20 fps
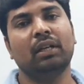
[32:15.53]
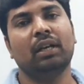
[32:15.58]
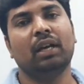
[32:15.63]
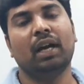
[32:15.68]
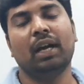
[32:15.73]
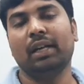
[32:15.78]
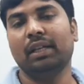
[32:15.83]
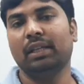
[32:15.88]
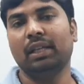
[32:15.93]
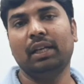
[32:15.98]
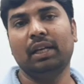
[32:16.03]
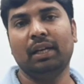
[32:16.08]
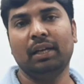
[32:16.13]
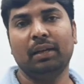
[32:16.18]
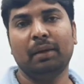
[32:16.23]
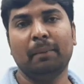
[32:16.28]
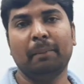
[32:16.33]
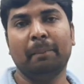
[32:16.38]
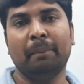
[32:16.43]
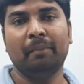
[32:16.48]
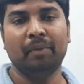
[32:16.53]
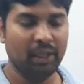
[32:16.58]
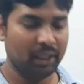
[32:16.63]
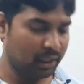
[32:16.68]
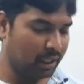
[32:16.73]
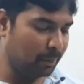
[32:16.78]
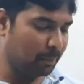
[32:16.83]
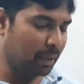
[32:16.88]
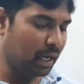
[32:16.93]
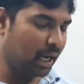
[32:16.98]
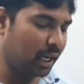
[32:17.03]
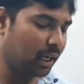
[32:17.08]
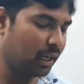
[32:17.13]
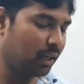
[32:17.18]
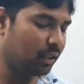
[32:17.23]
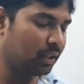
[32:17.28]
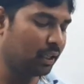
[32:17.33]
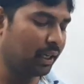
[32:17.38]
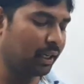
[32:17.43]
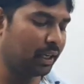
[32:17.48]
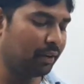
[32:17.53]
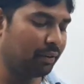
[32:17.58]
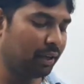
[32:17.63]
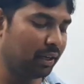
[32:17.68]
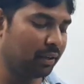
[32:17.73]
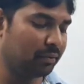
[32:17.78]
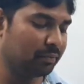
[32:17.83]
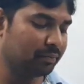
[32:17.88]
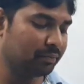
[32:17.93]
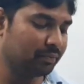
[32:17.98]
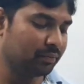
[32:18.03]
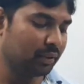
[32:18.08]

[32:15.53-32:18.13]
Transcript: And in the bracket they given